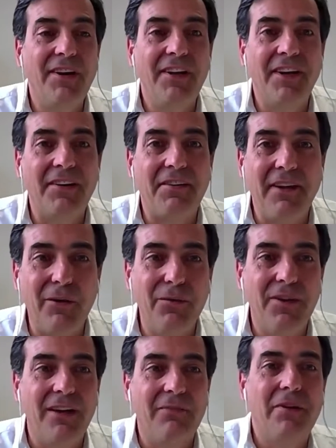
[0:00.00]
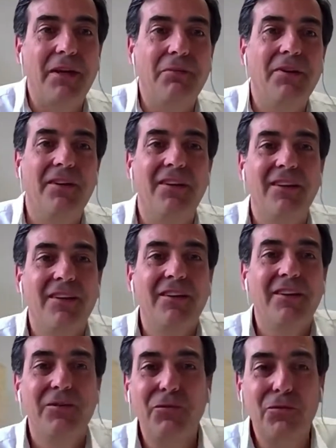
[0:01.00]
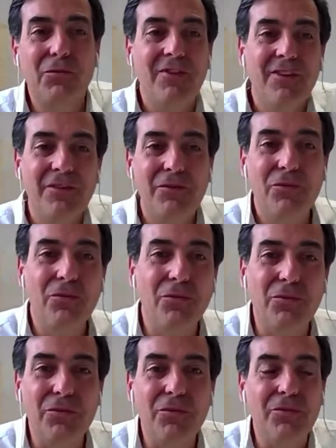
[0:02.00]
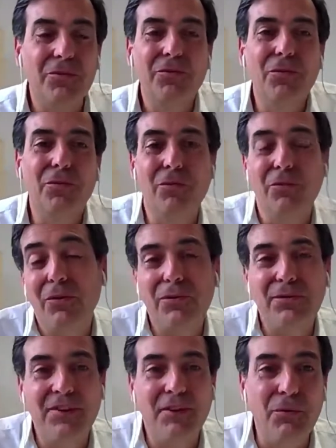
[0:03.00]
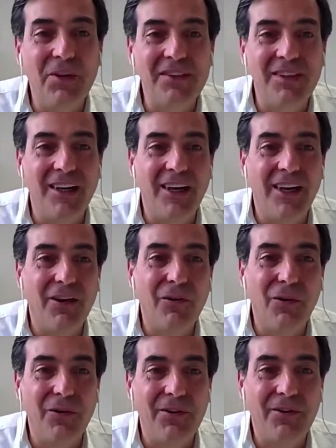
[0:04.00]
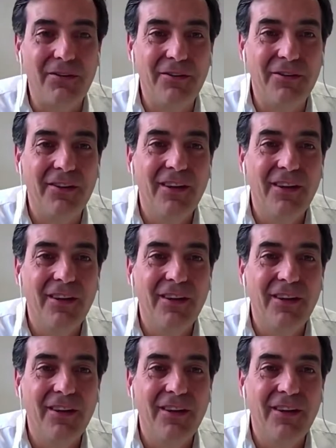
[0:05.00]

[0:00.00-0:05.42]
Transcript: clear now than maybe two or 3 weeks ago. No,